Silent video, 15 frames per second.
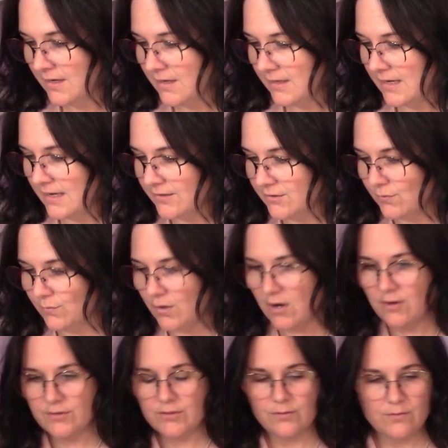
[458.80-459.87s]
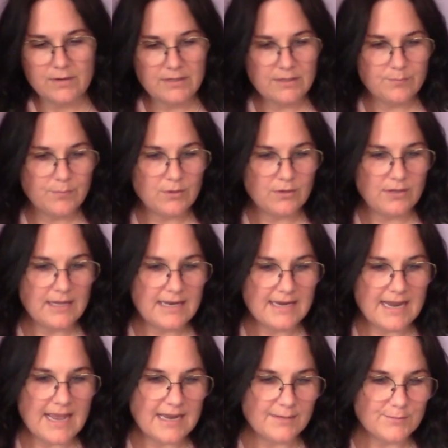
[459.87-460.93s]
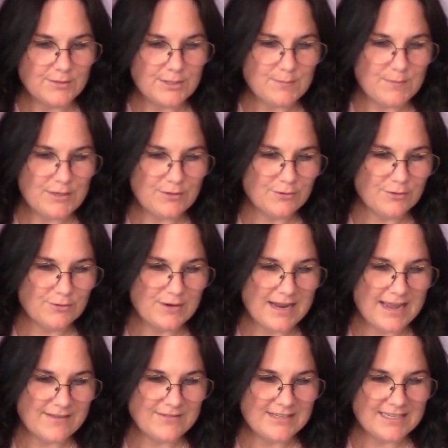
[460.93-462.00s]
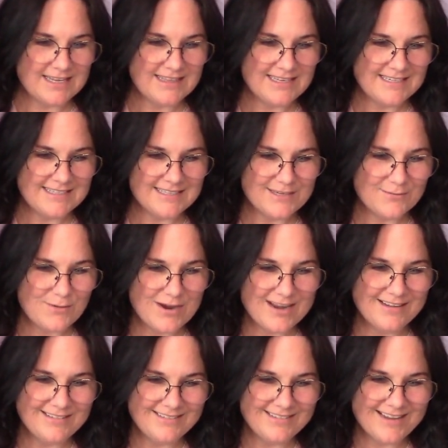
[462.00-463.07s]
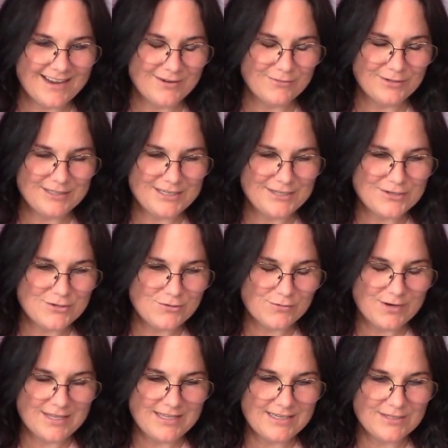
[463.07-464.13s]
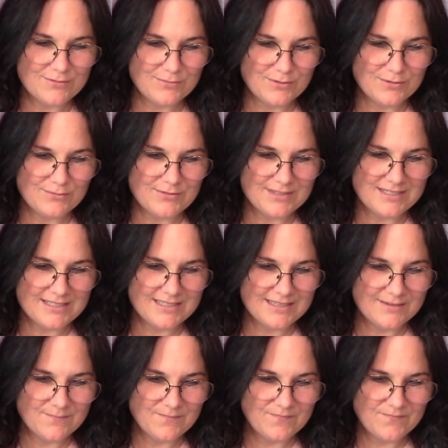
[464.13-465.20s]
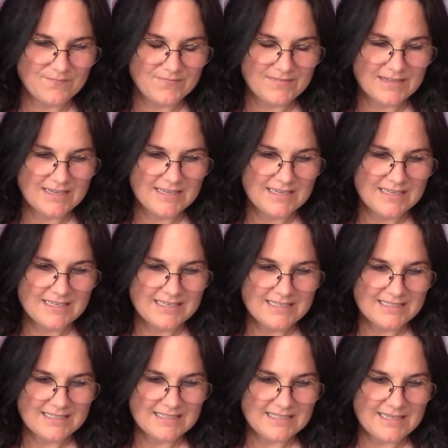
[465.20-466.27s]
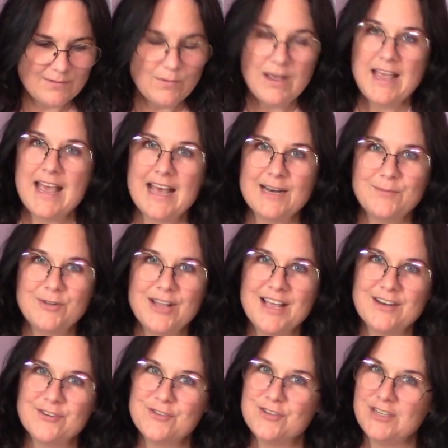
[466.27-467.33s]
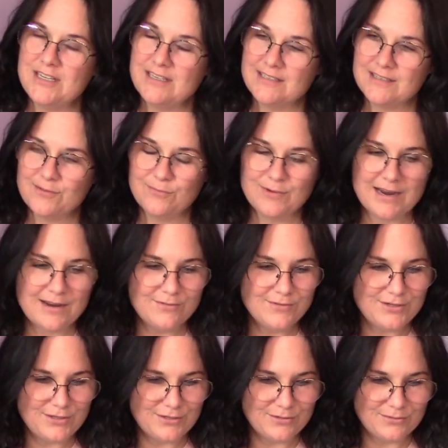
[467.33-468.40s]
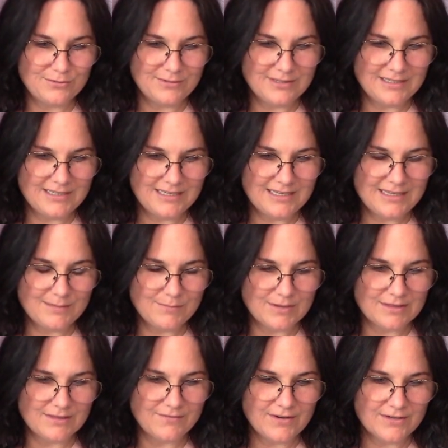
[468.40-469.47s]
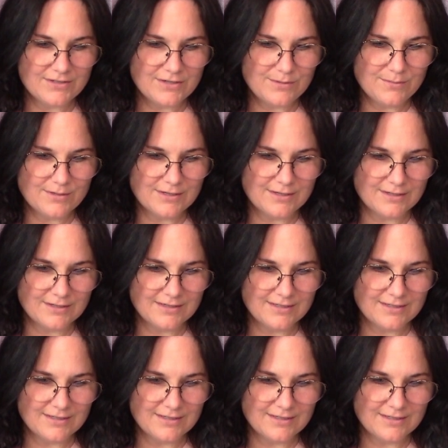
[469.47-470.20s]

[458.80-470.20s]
Okay, so we're also going to pull an animal speak rune. I haven't done these in a while. I really enjoy these runes. See what animal energy is around you in the month of October.